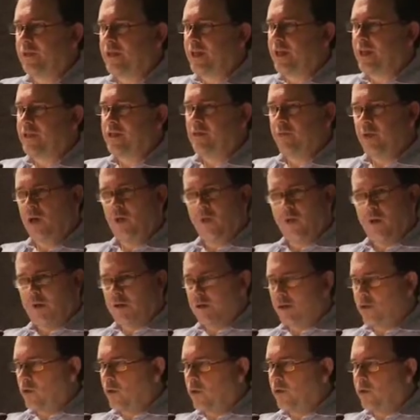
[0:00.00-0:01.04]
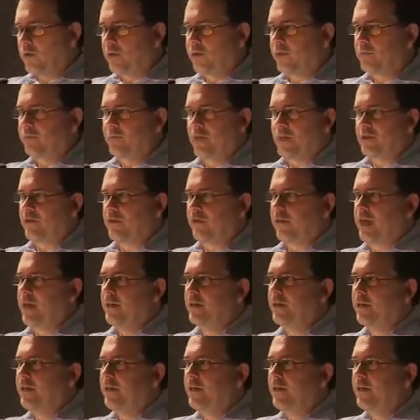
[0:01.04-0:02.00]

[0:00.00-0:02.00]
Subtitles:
It has to be a water cooler, and that's great.